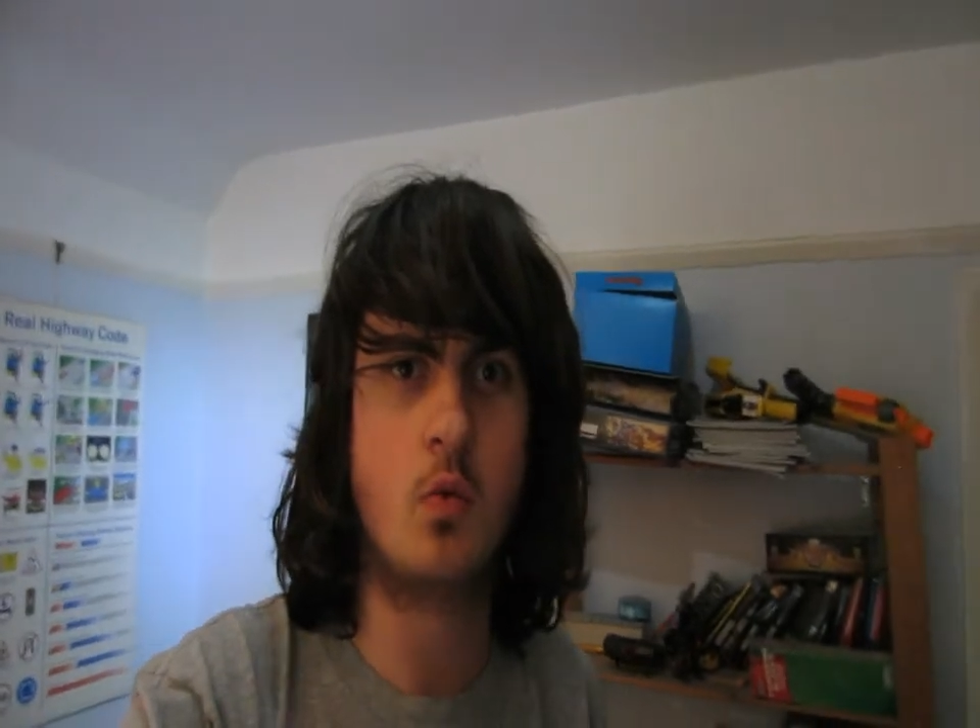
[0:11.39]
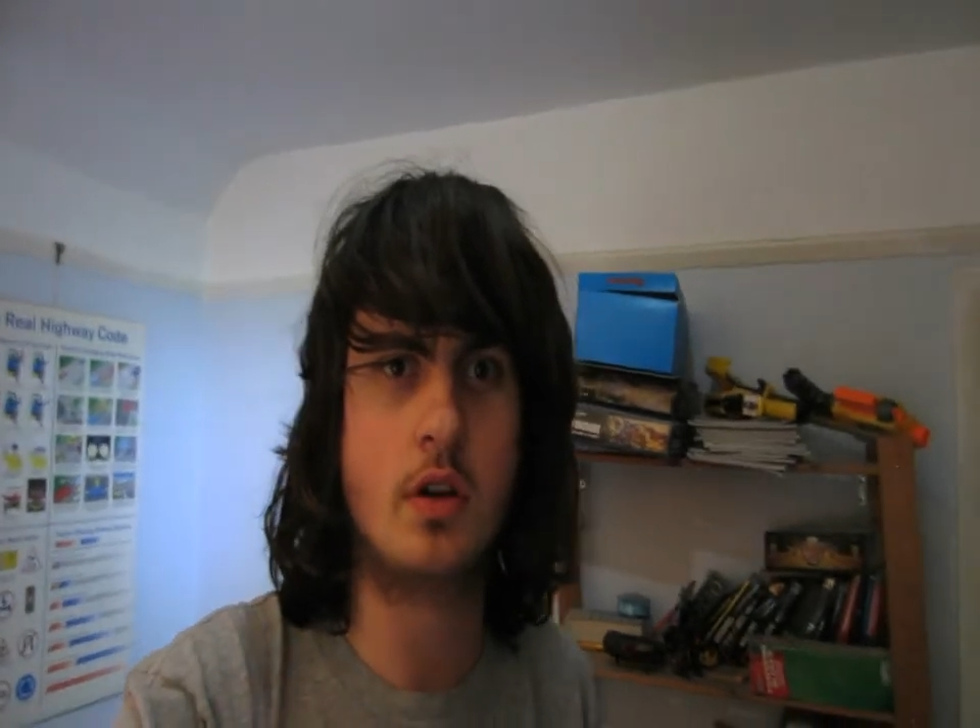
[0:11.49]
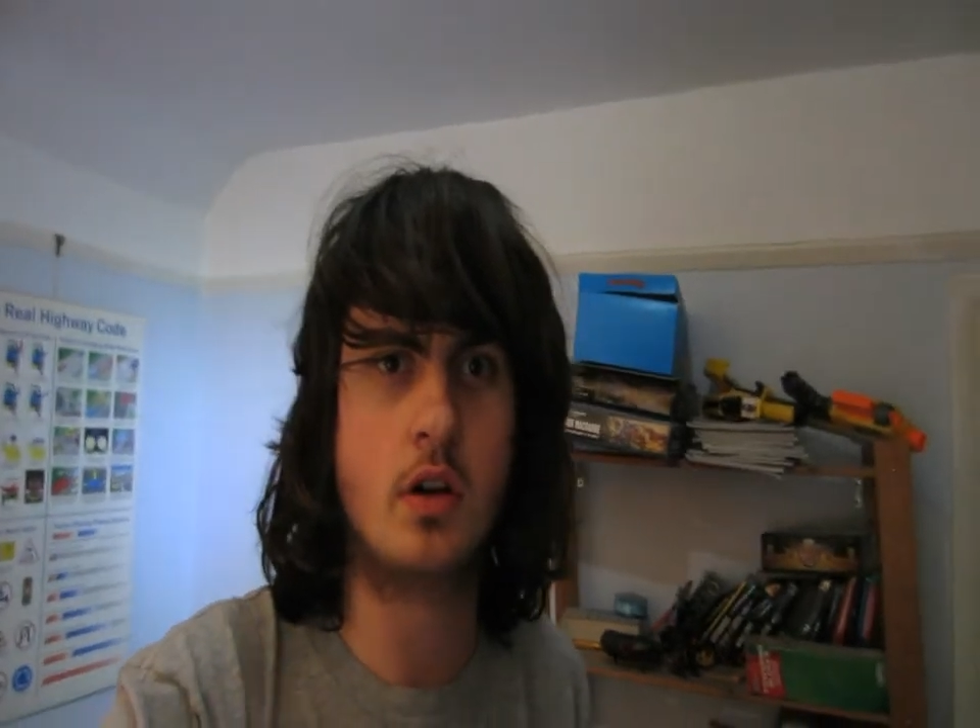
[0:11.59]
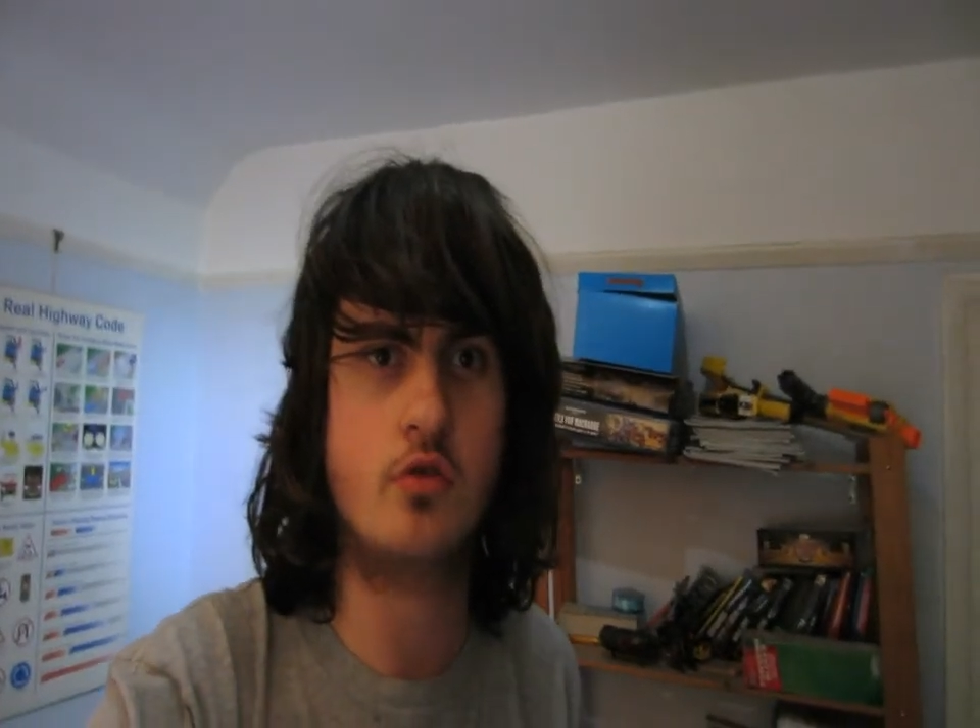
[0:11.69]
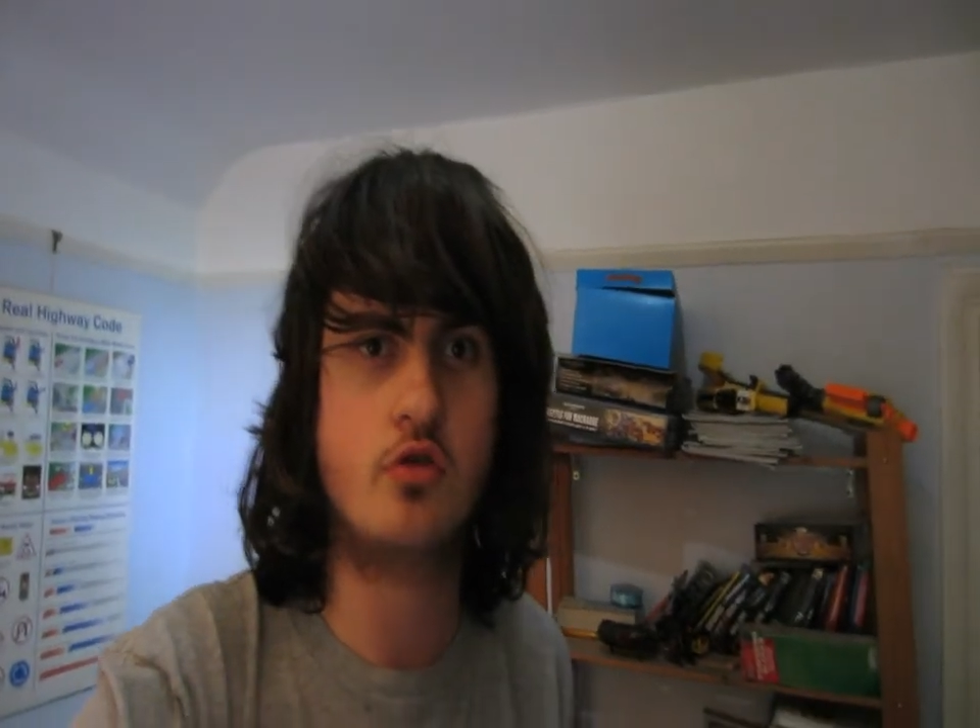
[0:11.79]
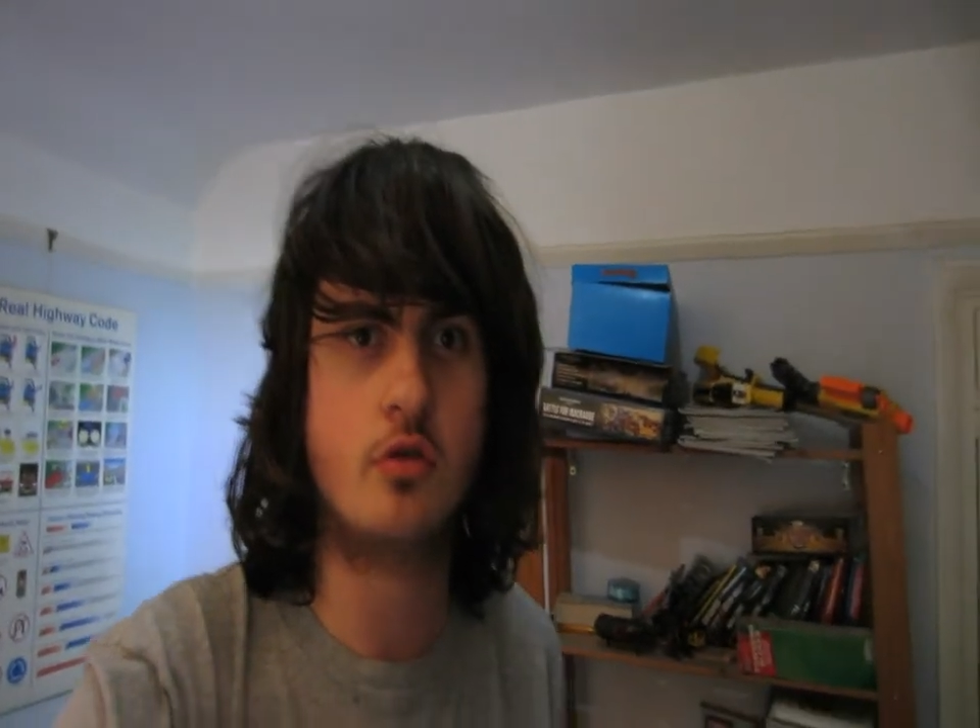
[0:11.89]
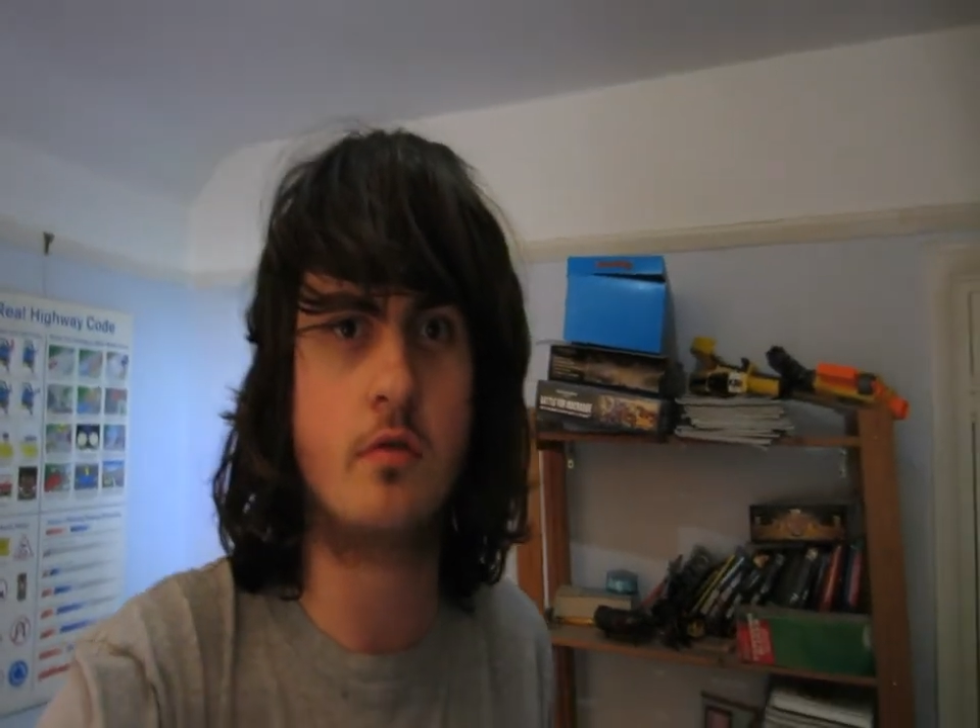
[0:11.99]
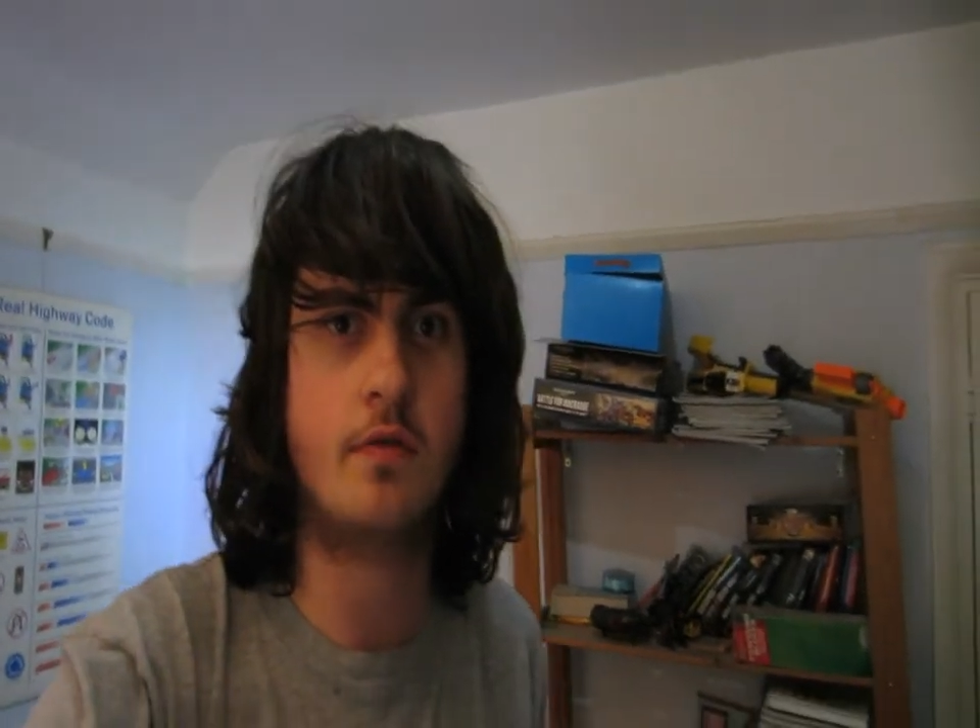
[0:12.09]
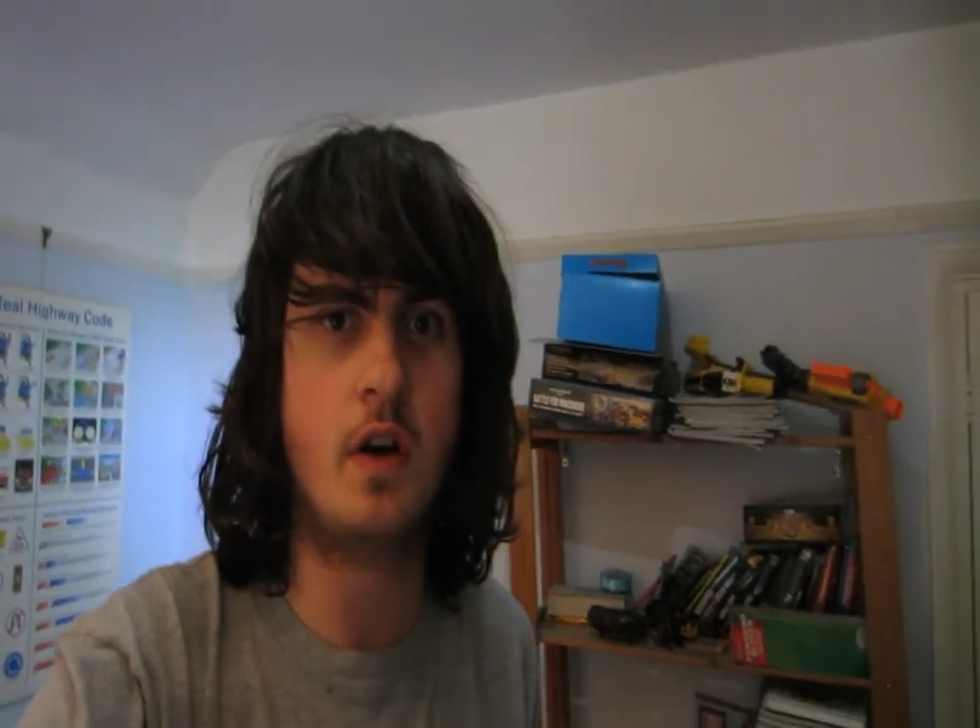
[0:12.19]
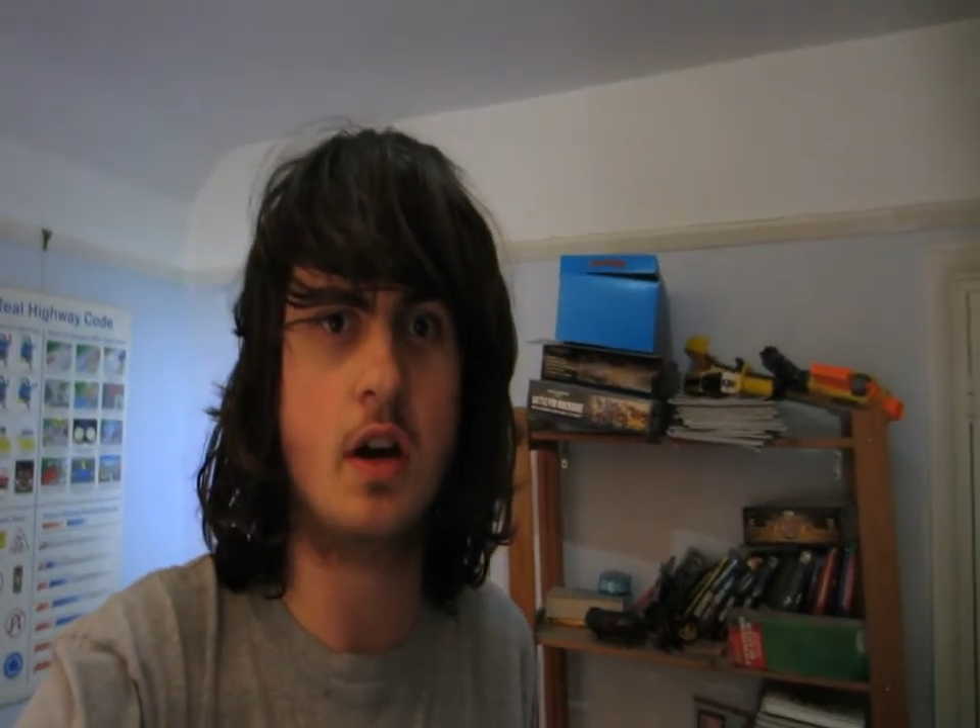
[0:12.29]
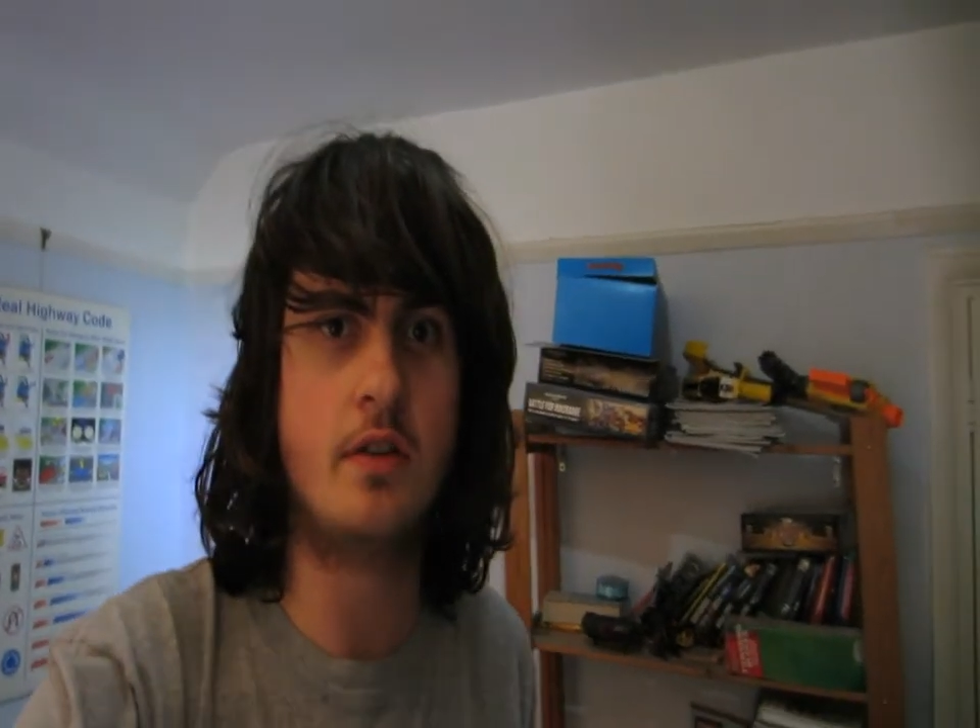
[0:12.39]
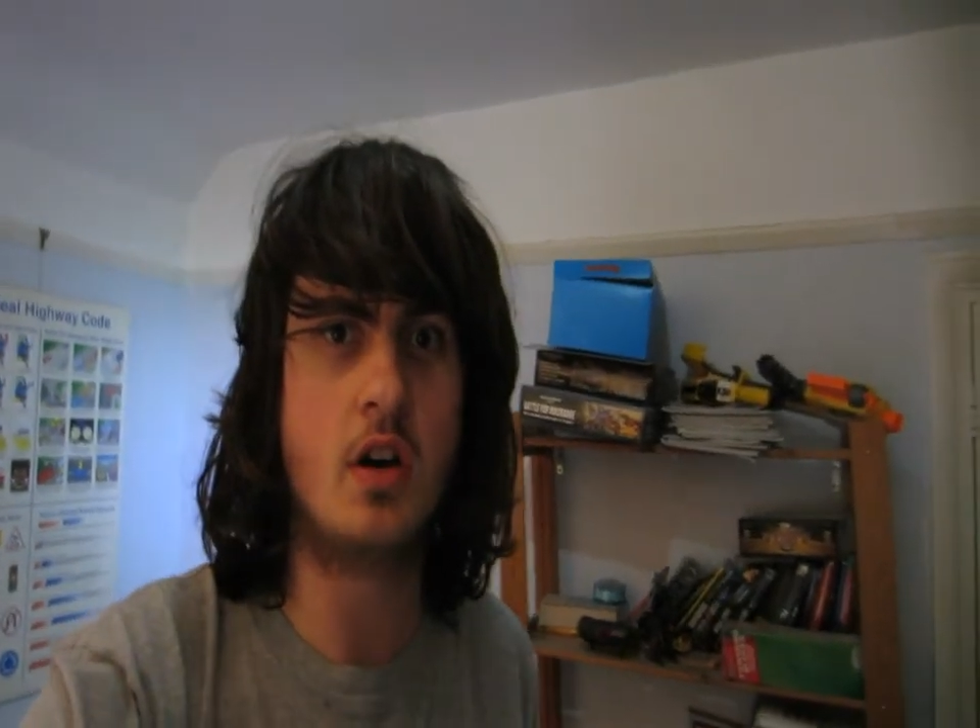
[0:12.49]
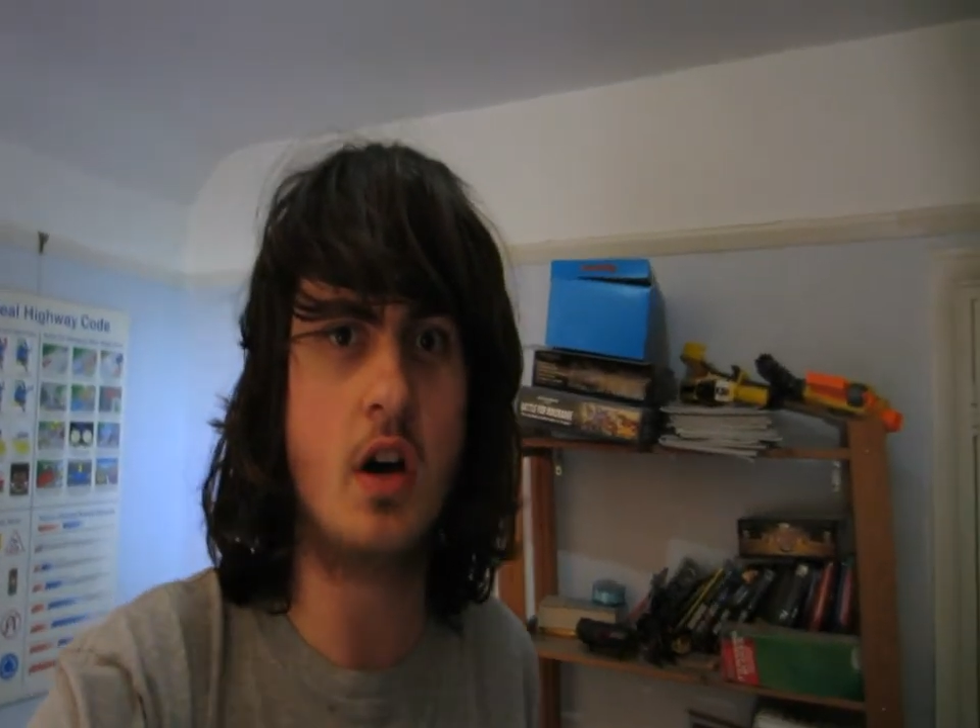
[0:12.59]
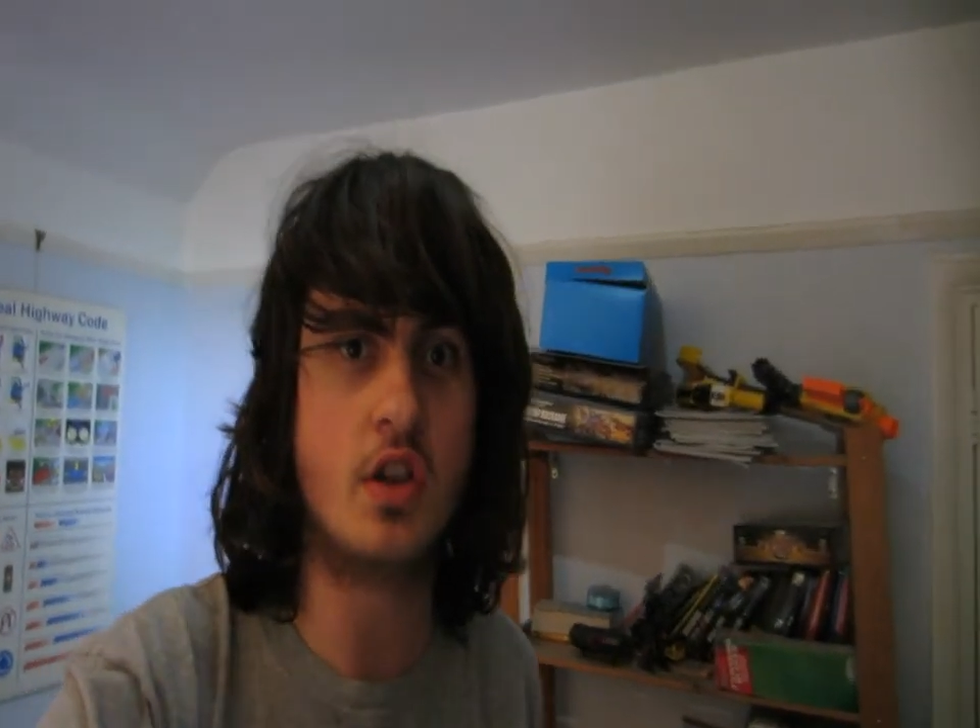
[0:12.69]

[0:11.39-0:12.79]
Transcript: 105